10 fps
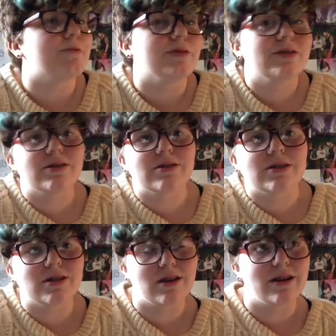would
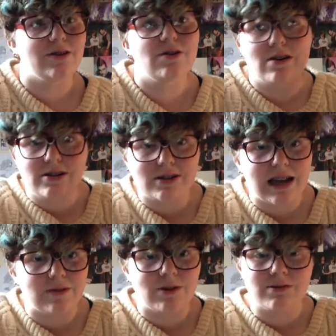just like not
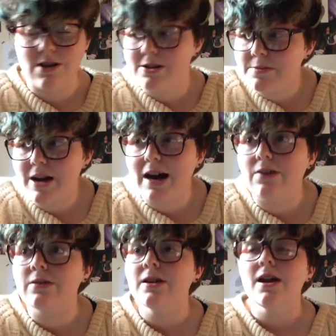understand what I was on
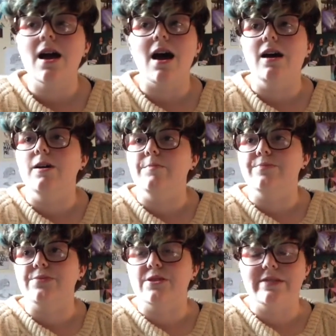about,
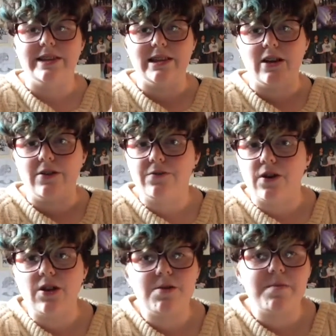not really like
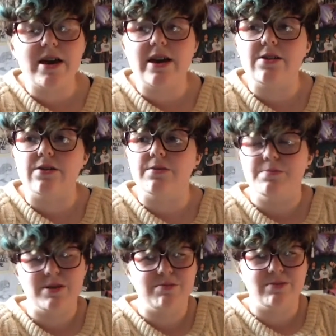follow me, or
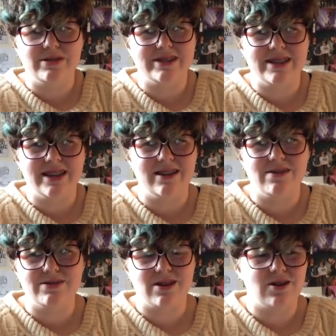people would just think that I
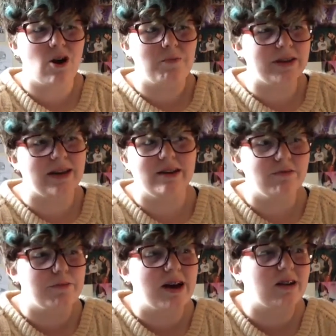was like copying
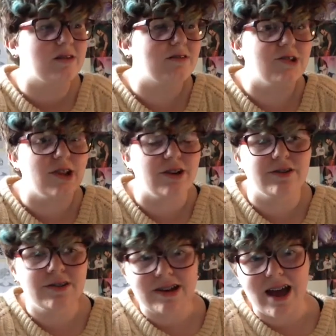Rebecca or like
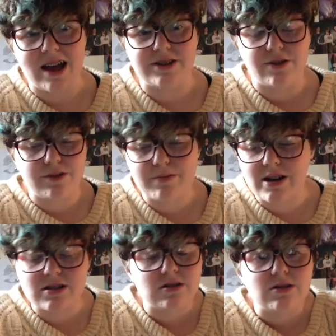any other
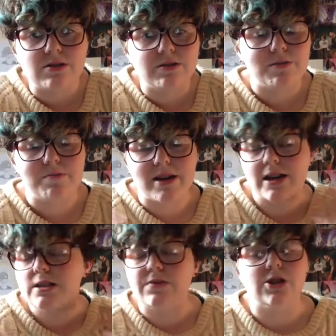person who
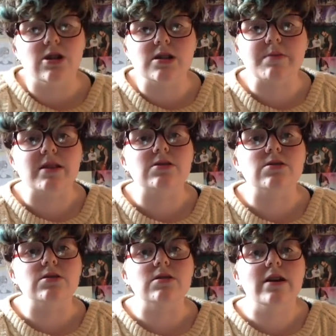makes videos about that sort
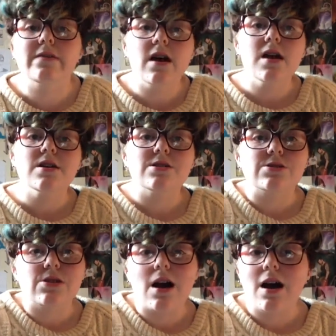of stuff.
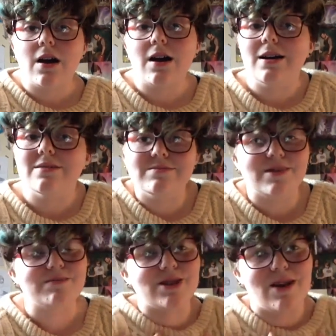So
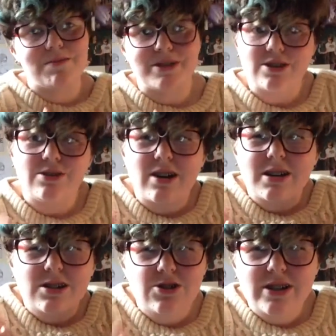I'm so happy that you
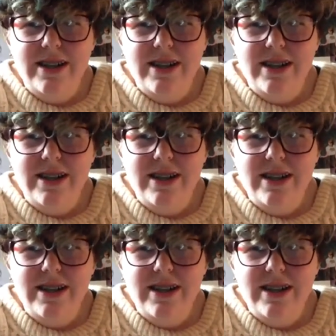guys enjoyed